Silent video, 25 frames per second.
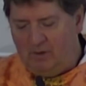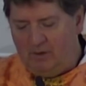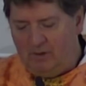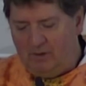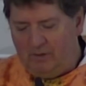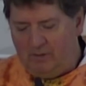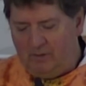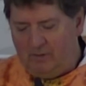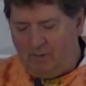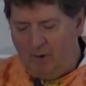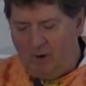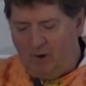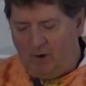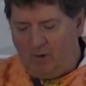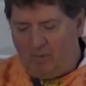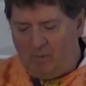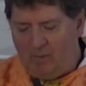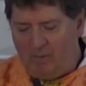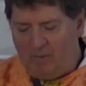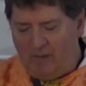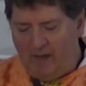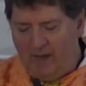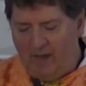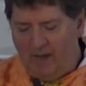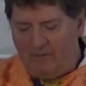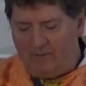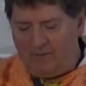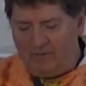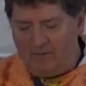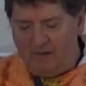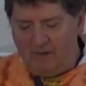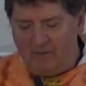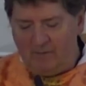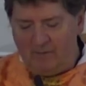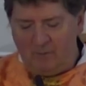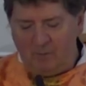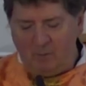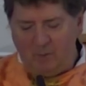tomorrow when we have
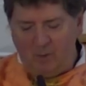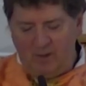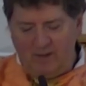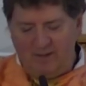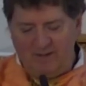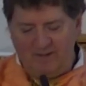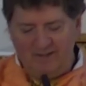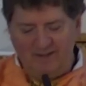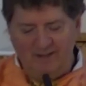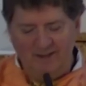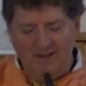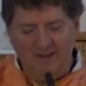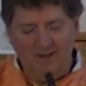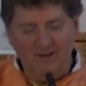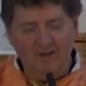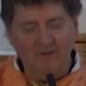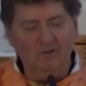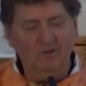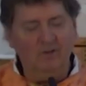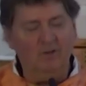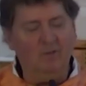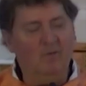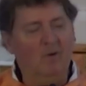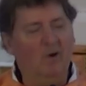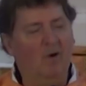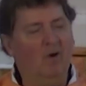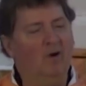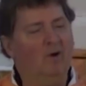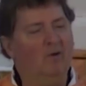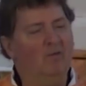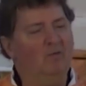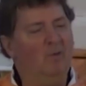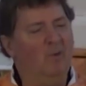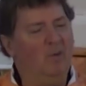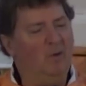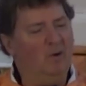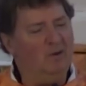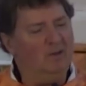seven priests tomorrow
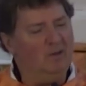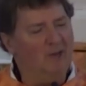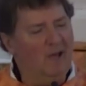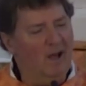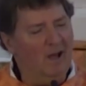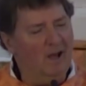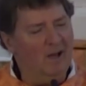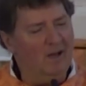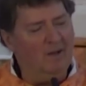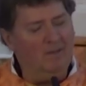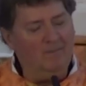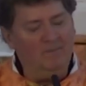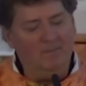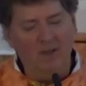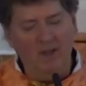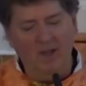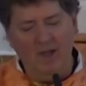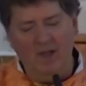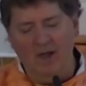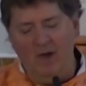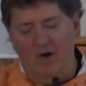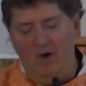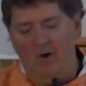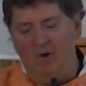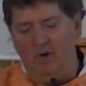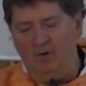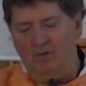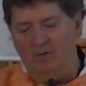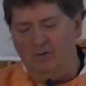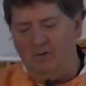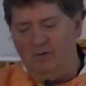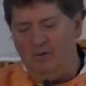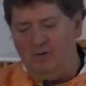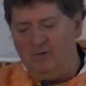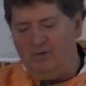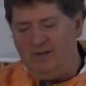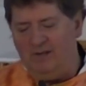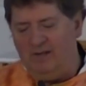4 o'clock or
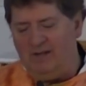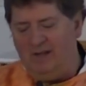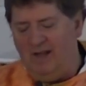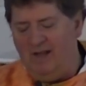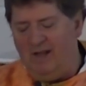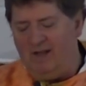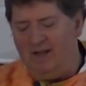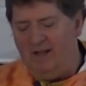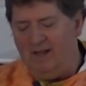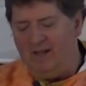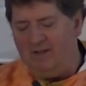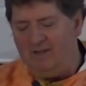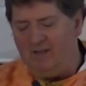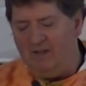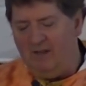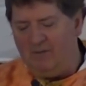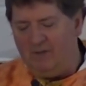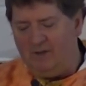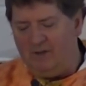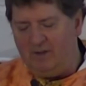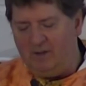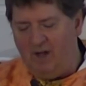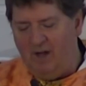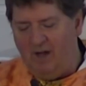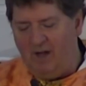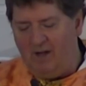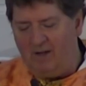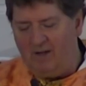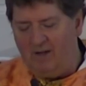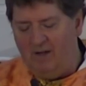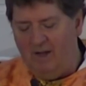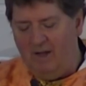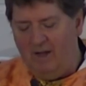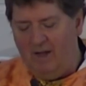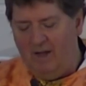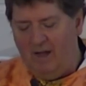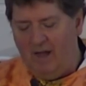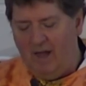Tuesday night at 7 o'clock,
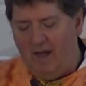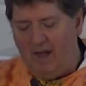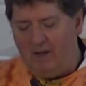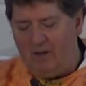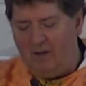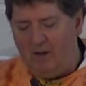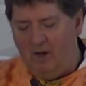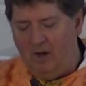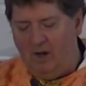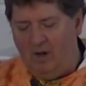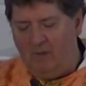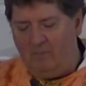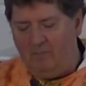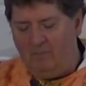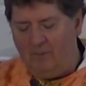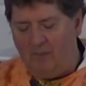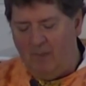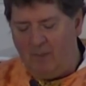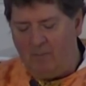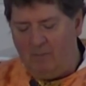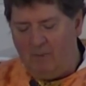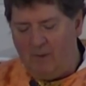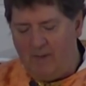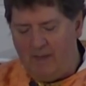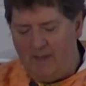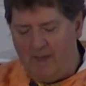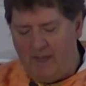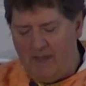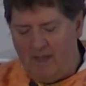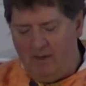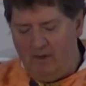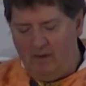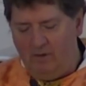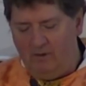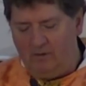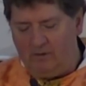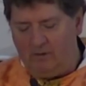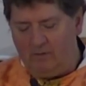and come and be
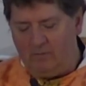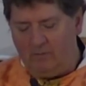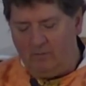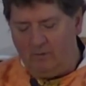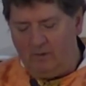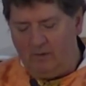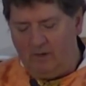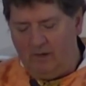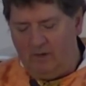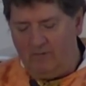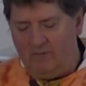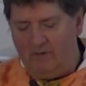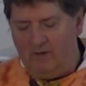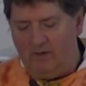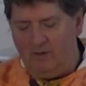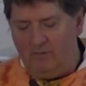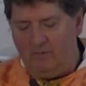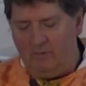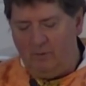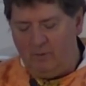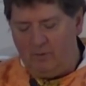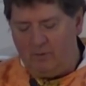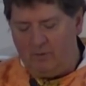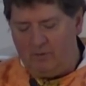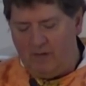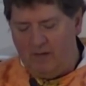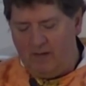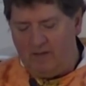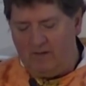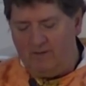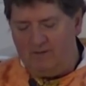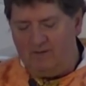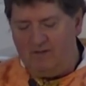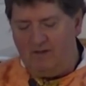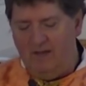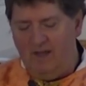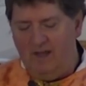healed and forgiven of your sins,